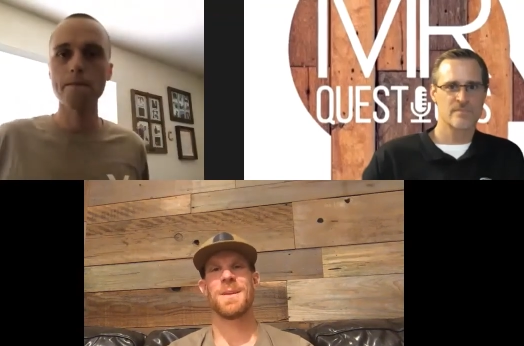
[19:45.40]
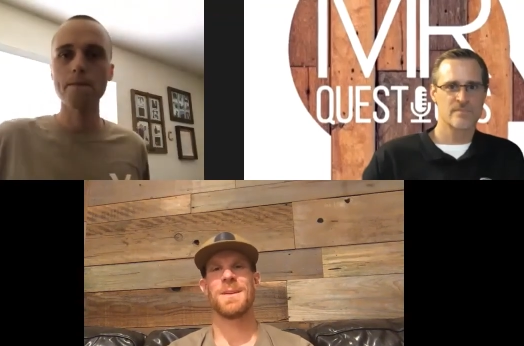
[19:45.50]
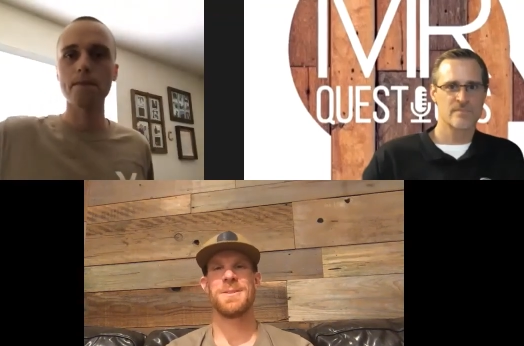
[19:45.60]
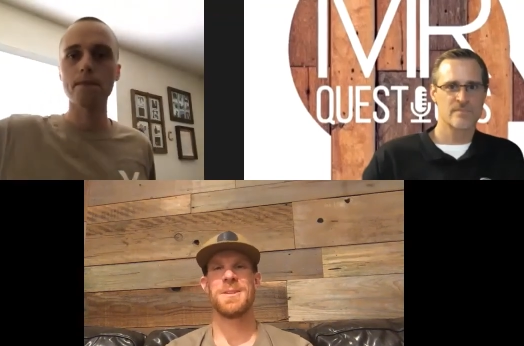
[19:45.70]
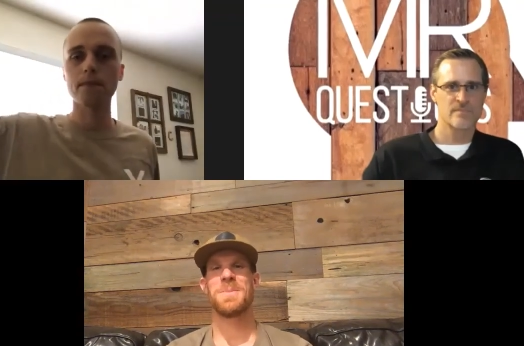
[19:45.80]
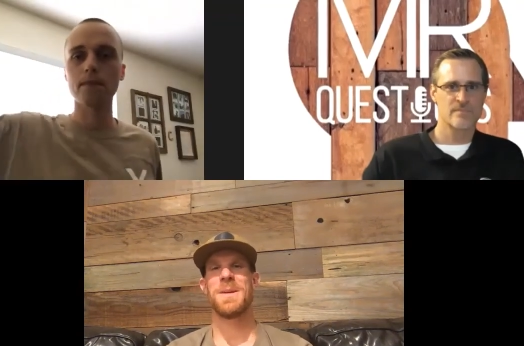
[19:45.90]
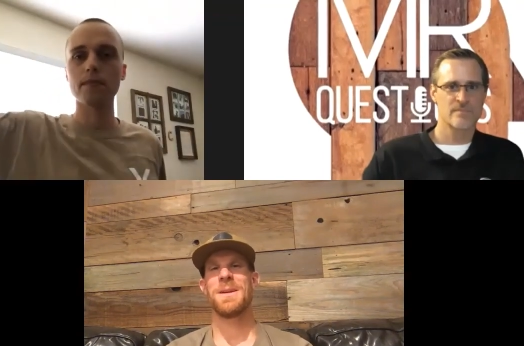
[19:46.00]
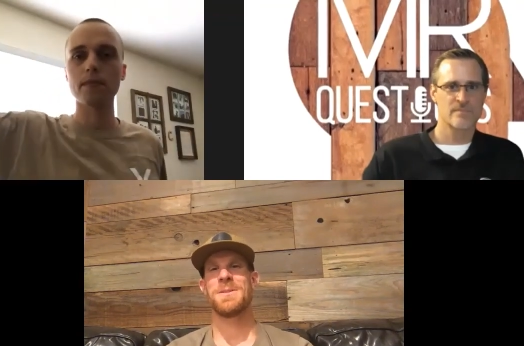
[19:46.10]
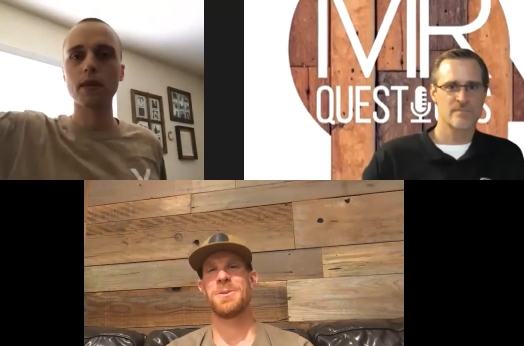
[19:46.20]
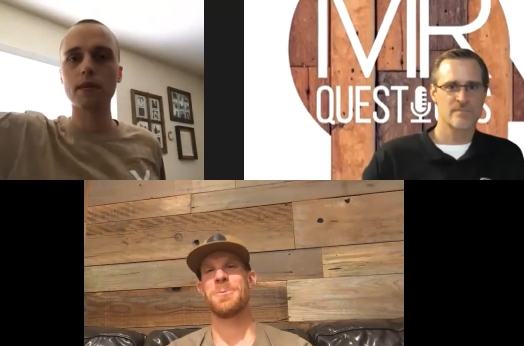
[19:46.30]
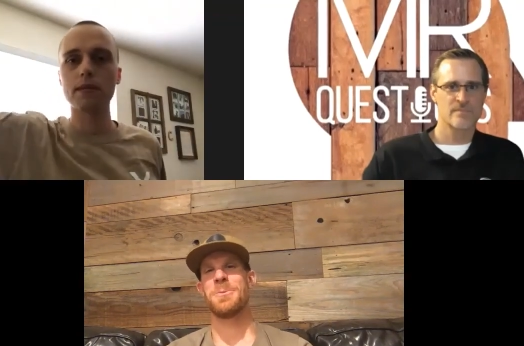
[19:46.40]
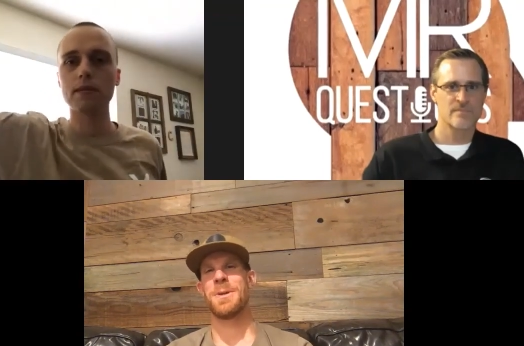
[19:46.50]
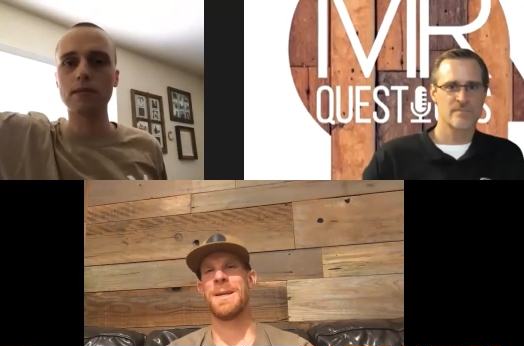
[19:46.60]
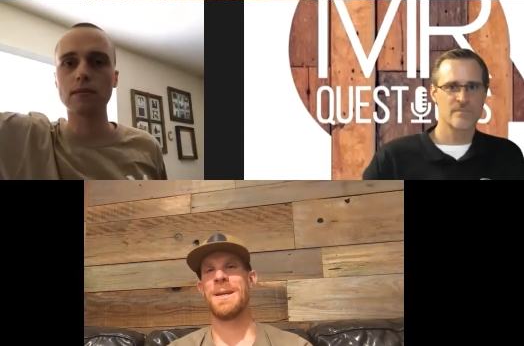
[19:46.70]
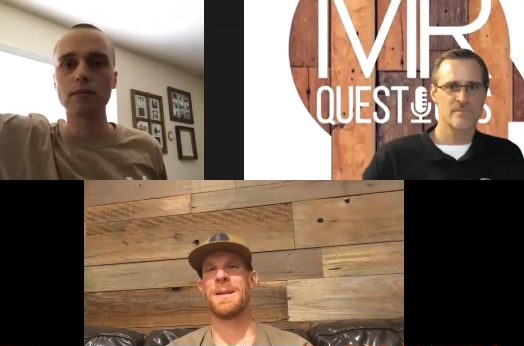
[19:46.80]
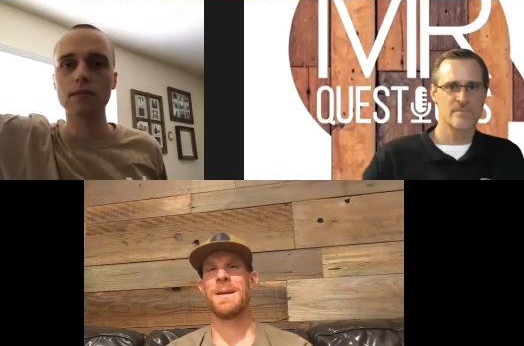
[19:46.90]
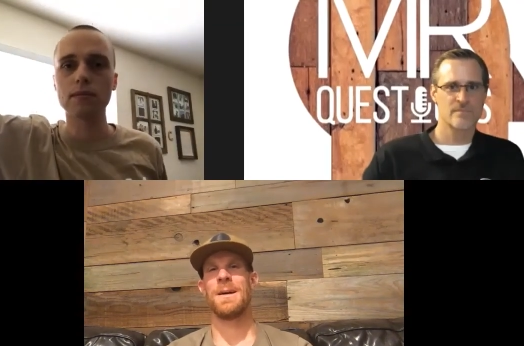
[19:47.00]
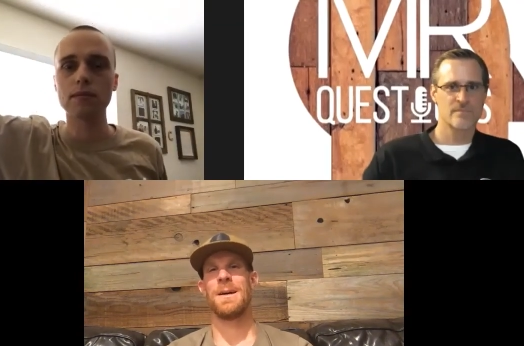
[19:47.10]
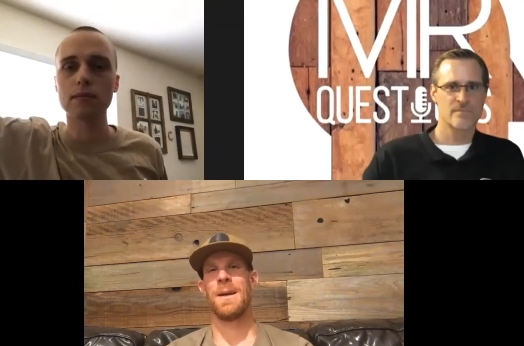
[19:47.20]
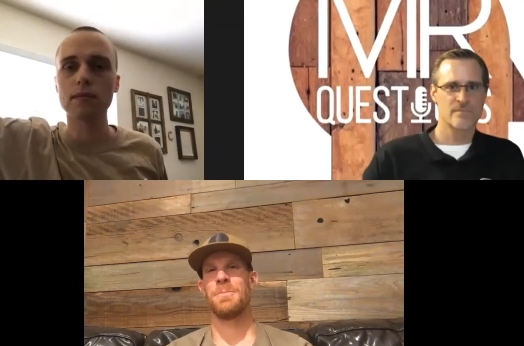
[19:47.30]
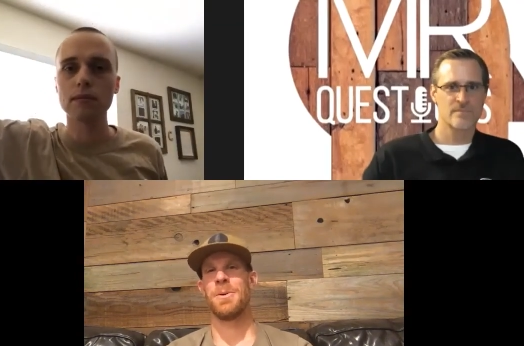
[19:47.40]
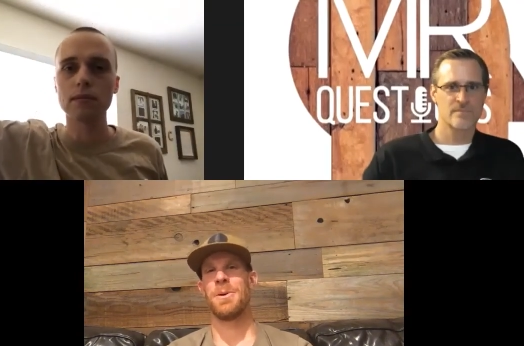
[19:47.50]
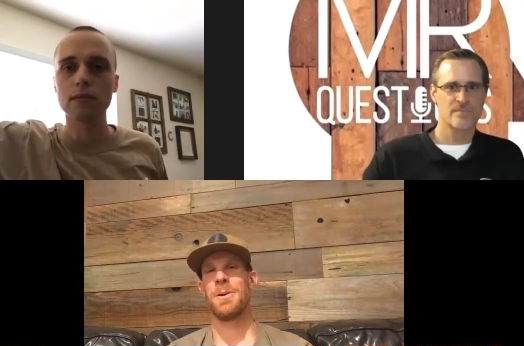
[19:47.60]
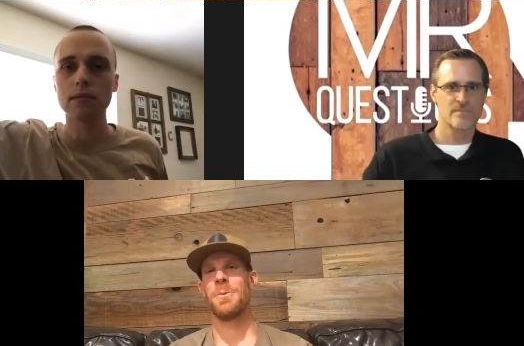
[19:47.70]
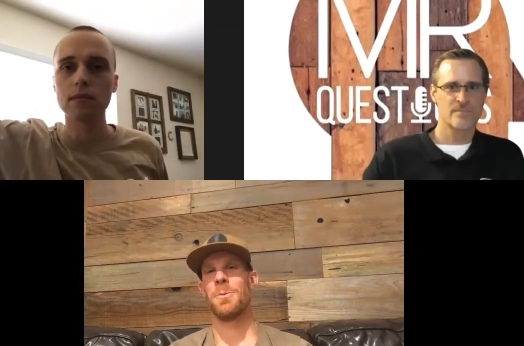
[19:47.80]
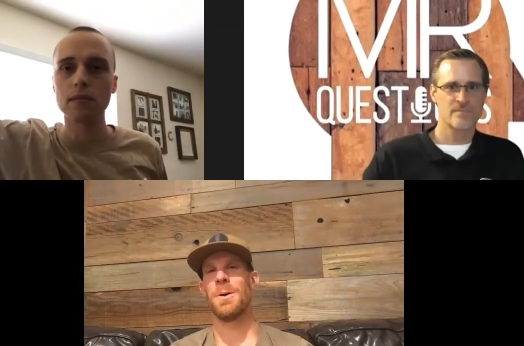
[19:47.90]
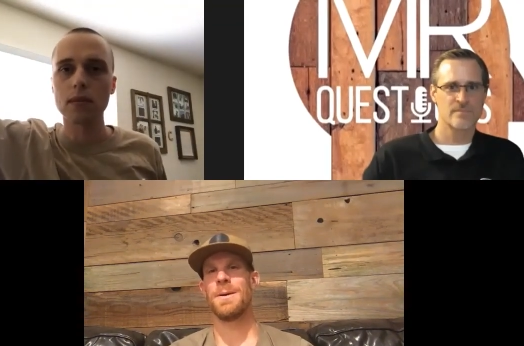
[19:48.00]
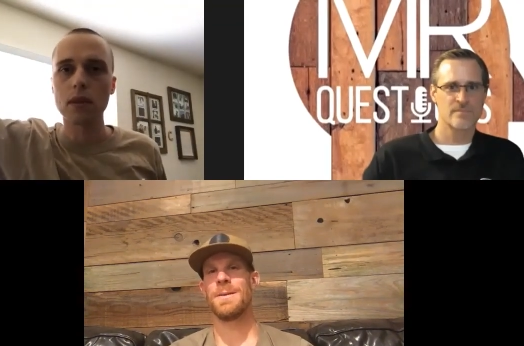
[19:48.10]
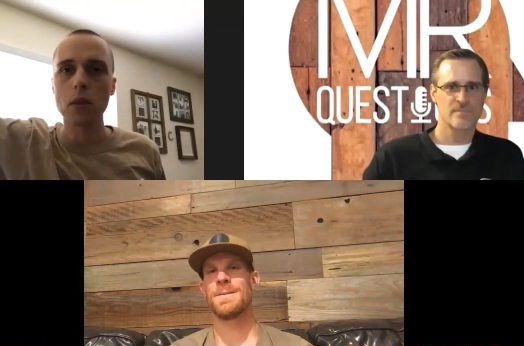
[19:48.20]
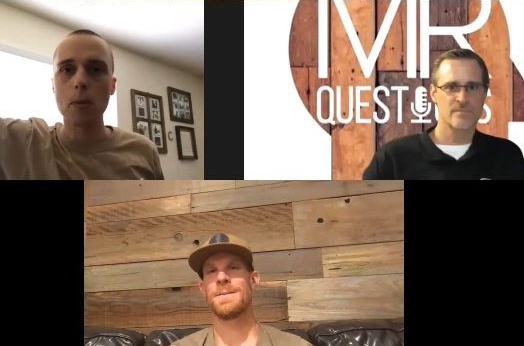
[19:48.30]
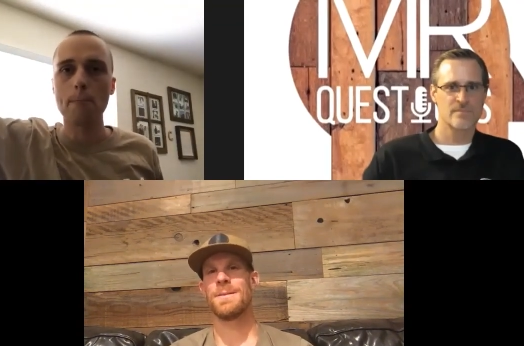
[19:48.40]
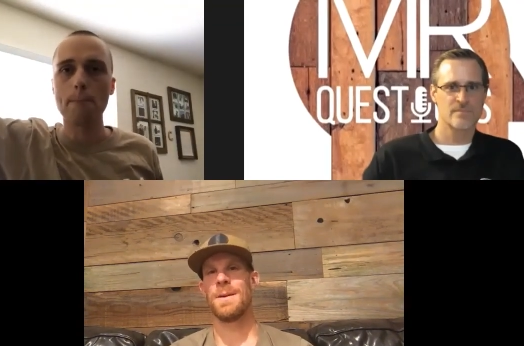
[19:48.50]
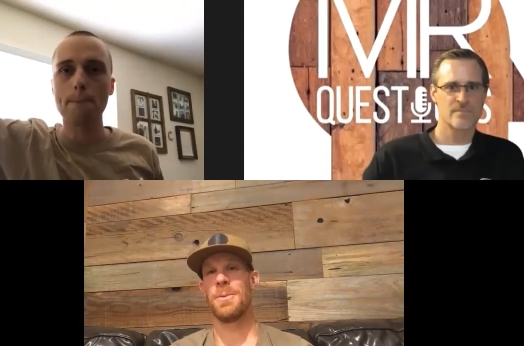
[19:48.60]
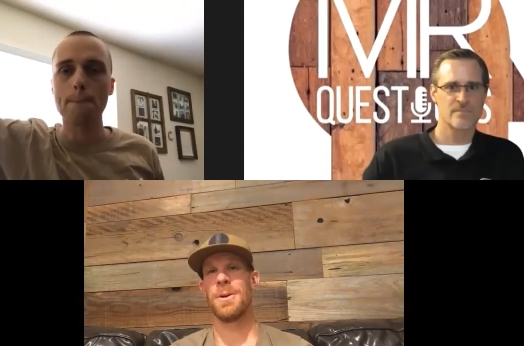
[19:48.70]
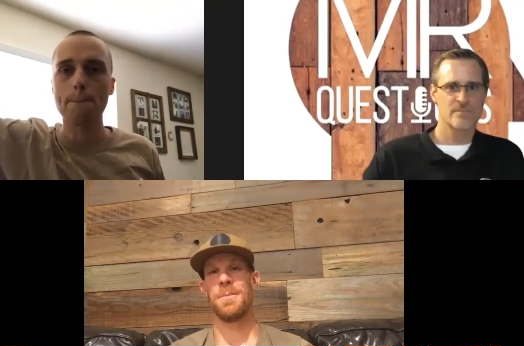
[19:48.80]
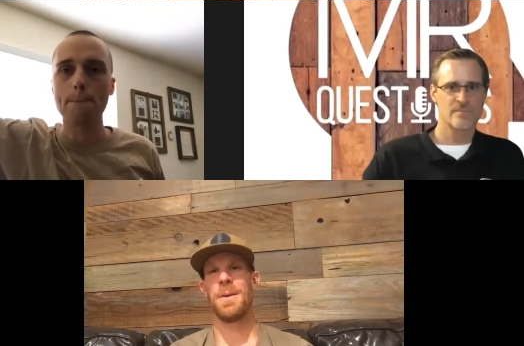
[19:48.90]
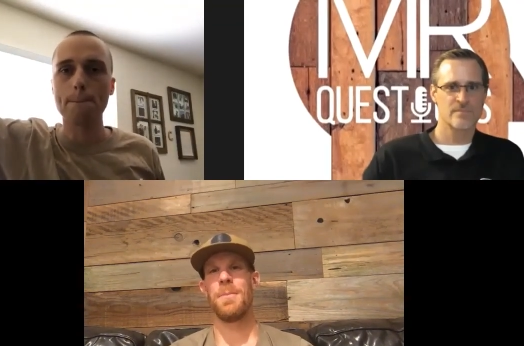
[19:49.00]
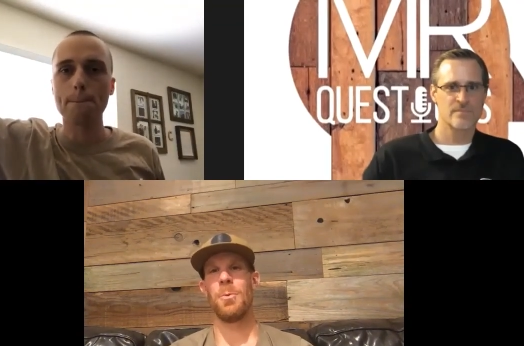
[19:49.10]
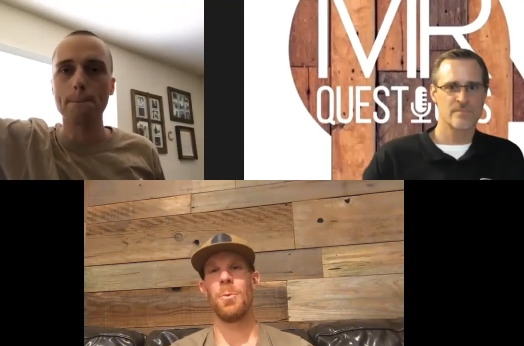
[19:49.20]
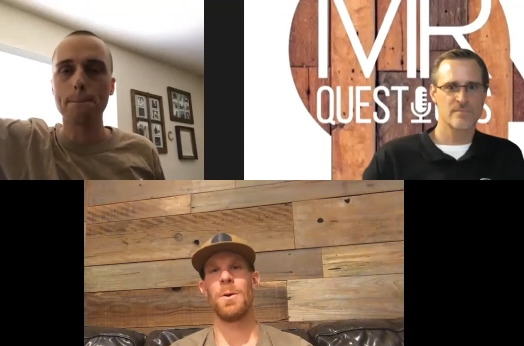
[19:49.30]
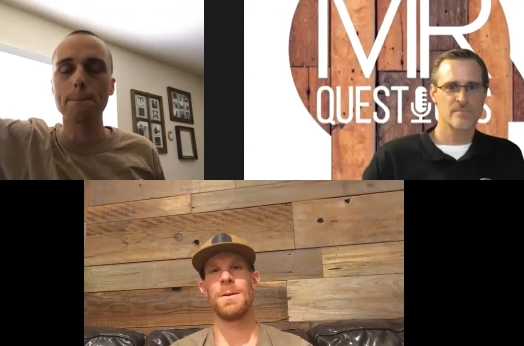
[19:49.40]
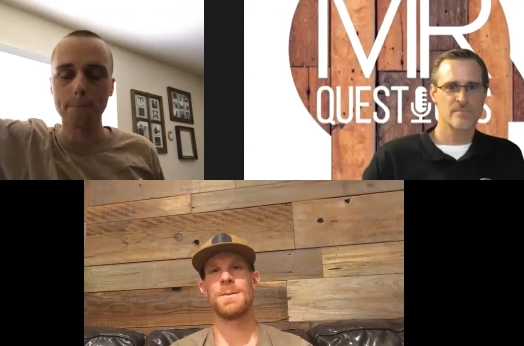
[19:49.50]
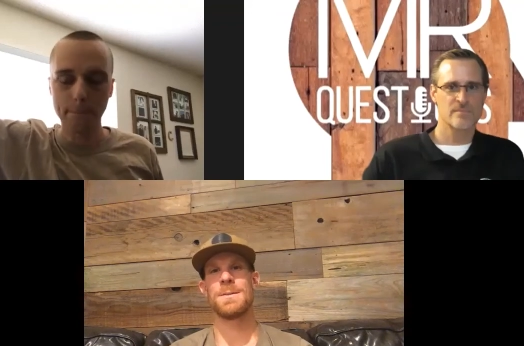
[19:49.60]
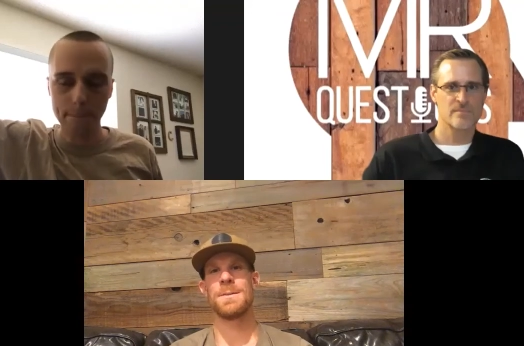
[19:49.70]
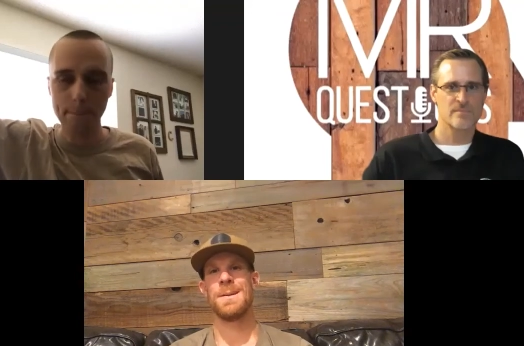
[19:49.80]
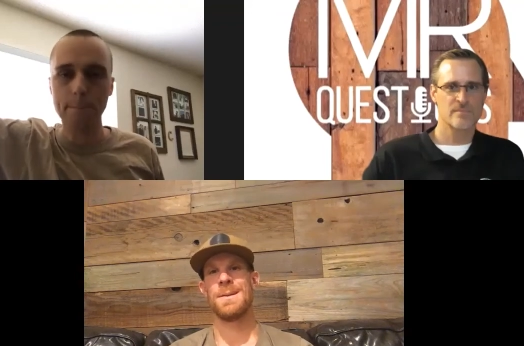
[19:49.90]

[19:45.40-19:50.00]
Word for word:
Speaker 1: just because you read a book once, a book of the Bible once,